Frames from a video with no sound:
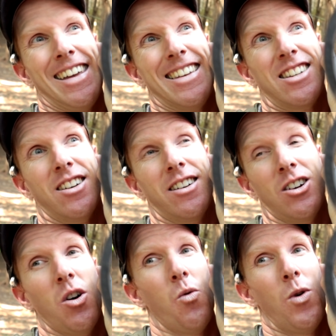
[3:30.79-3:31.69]
is
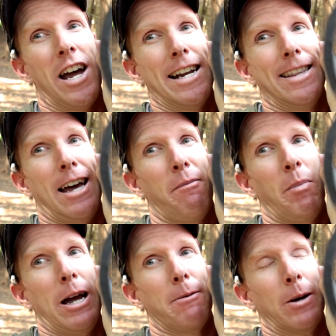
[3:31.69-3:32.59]
gonna go right in
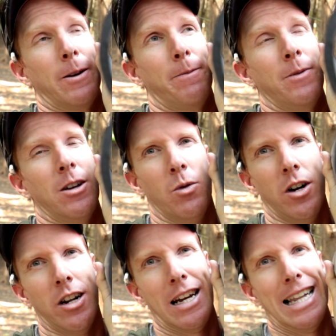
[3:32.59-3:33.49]
that pipe. And
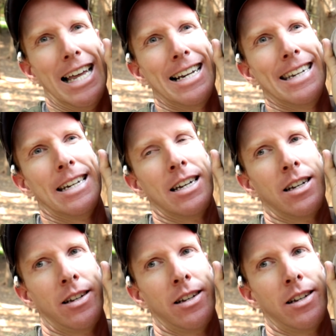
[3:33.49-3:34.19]
we're gonna collect it